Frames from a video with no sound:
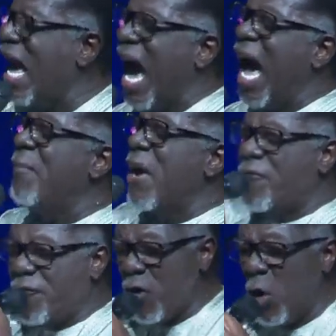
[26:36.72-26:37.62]
I'm a
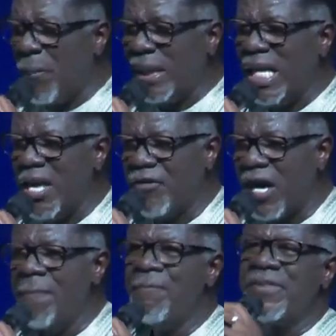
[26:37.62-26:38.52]
full
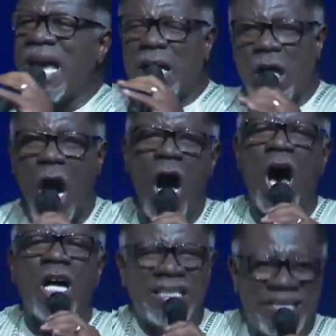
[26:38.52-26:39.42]
believer that
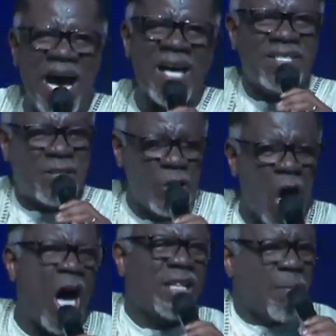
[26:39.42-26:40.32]
God does
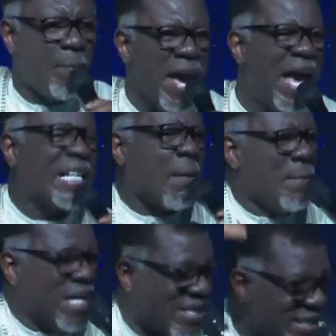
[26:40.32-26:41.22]
not make
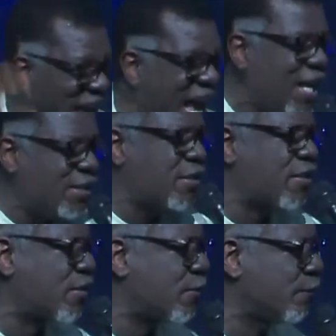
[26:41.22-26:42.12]
mistakes.